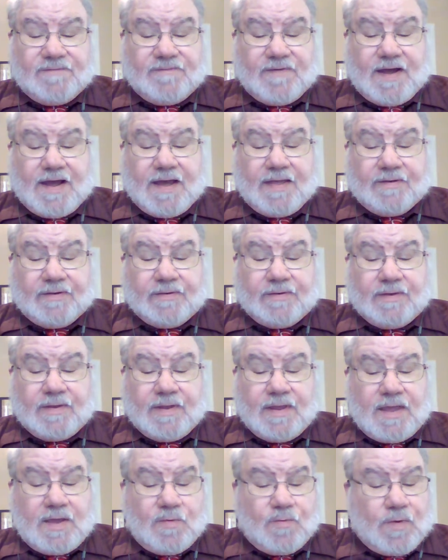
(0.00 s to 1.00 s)
Father
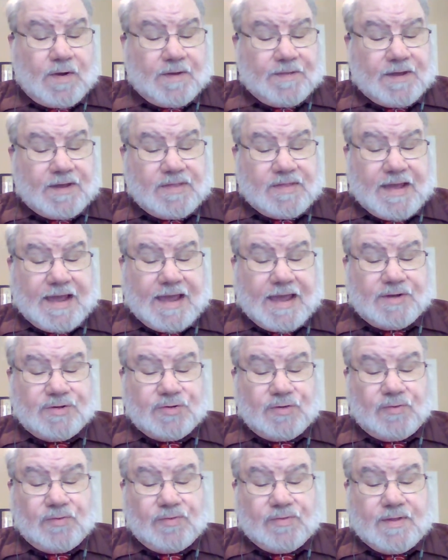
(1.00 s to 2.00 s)
with his
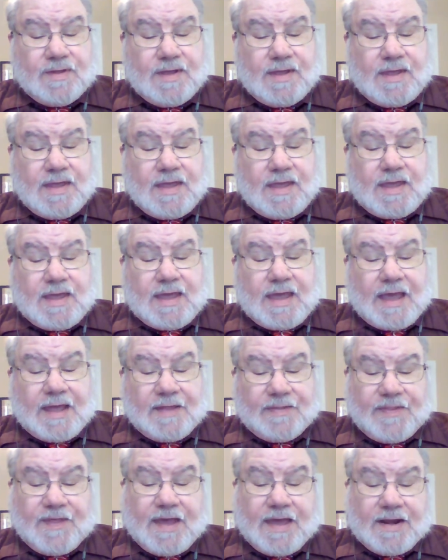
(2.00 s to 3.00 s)
angels,
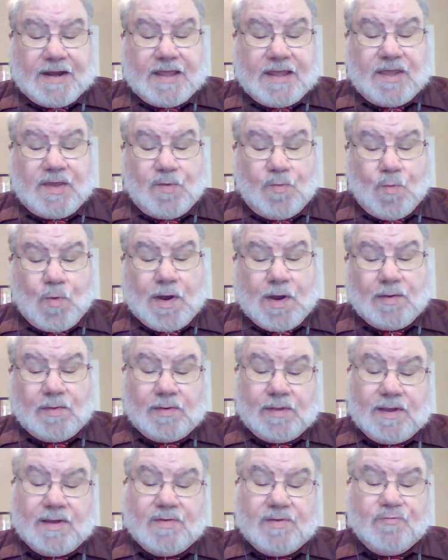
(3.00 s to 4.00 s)
and then he
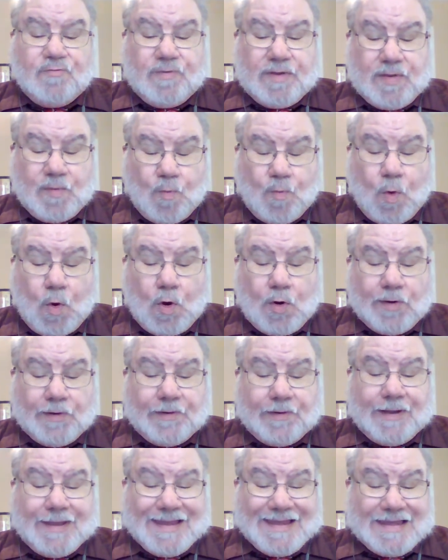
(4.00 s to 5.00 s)
will
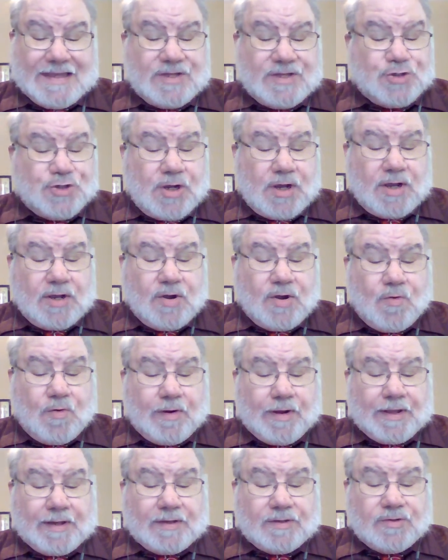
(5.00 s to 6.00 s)
reward each
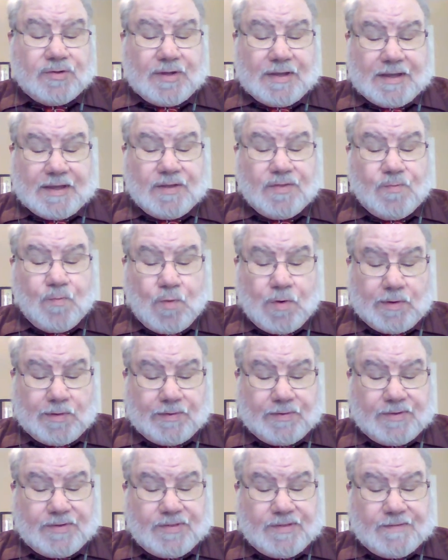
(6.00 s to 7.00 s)
according to his
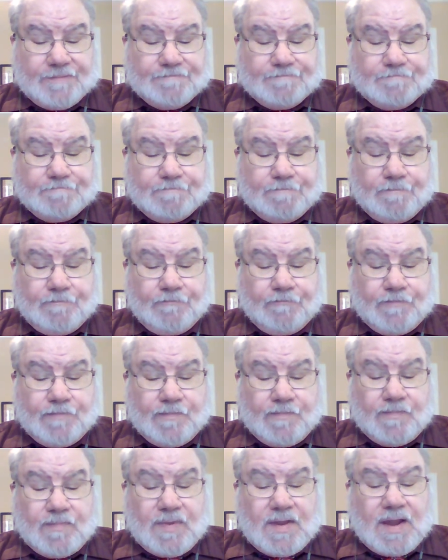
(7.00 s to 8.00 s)
works.
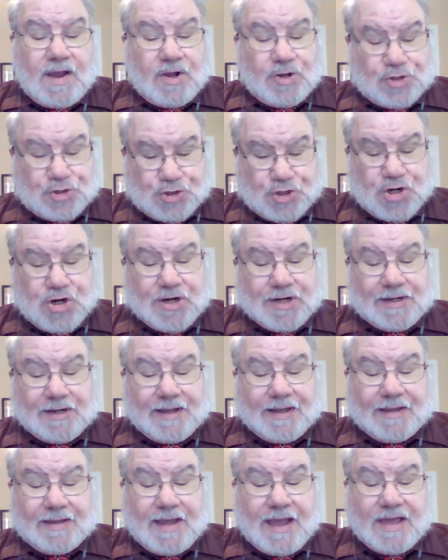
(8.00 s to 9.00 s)

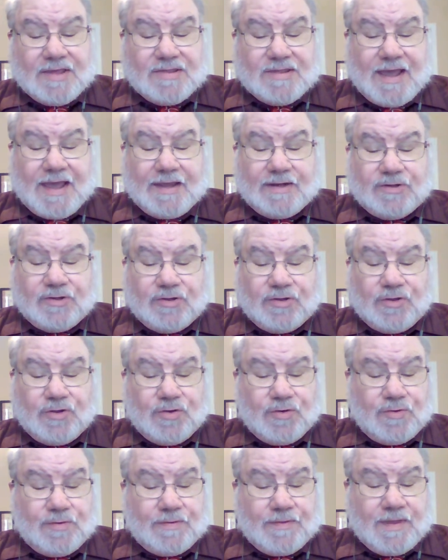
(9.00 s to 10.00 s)
Assuredly, I say to
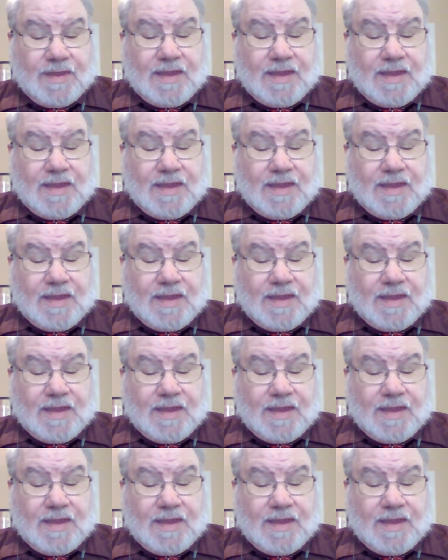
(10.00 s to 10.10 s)
you,